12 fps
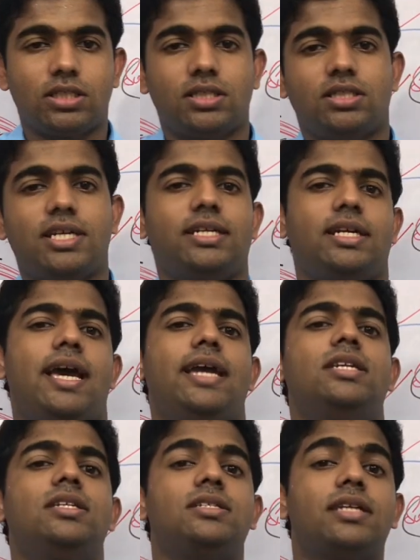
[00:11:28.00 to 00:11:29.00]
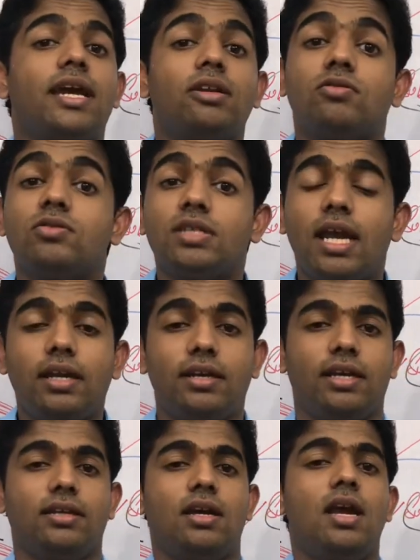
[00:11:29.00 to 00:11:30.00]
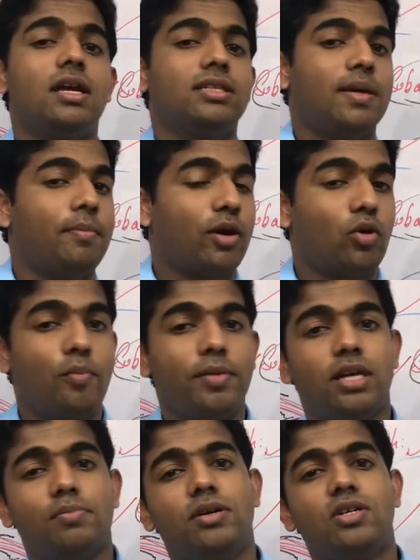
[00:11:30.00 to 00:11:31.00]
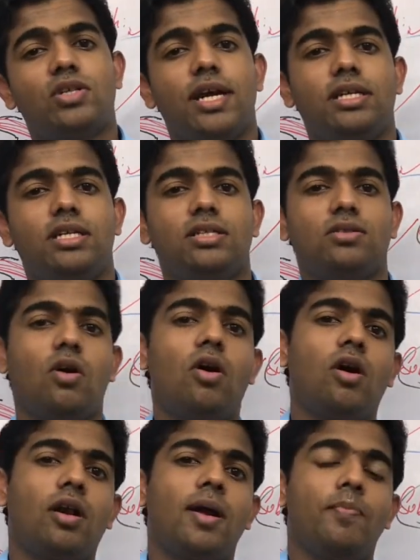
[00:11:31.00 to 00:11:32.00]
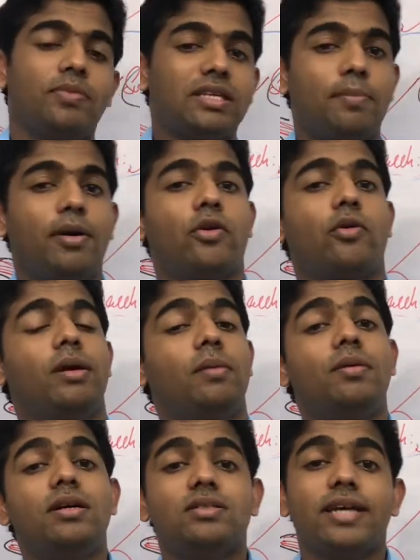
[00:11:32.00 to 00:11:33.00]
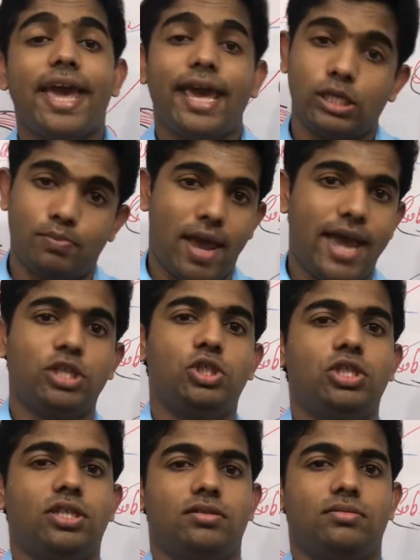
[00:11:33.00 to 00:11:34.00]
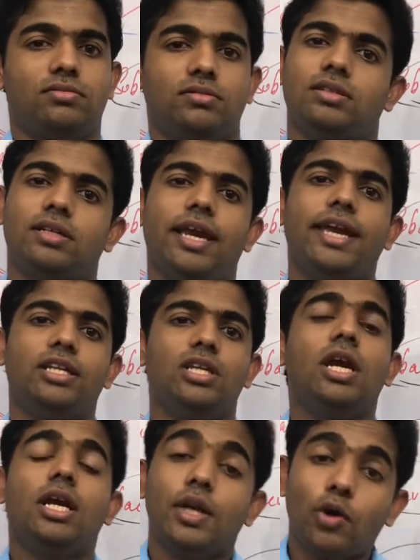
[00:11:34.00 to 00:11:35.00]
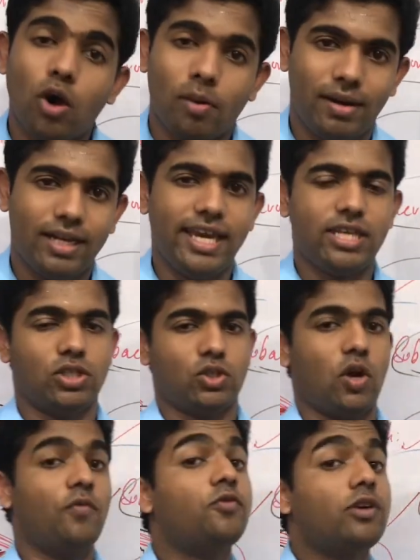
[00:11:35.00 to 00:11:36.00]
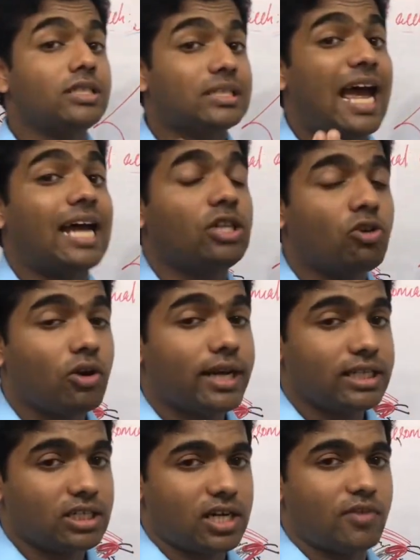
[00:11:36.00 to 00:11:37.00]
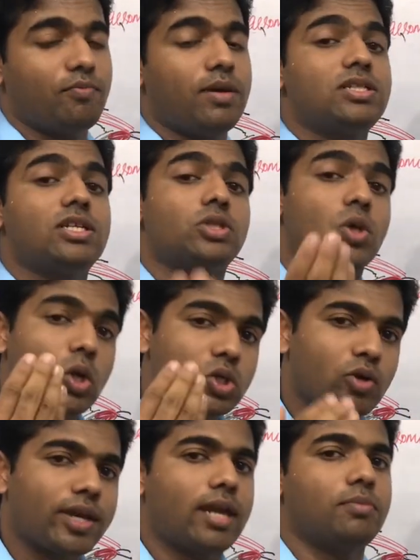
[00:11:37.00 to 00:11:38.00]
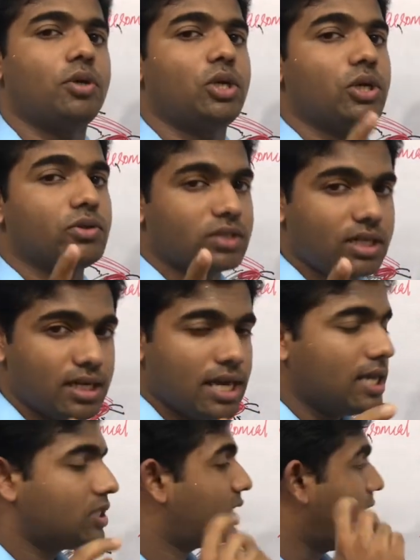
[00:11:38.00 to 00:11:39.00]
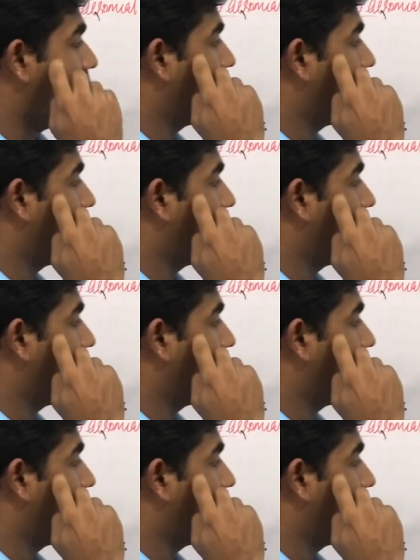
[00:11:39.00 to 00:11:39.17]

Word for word: tendonitis can result in subacromial bursitis or subacromial bursa expansion in normal cases. Of course, the other rotator cuff muscles also can produce the same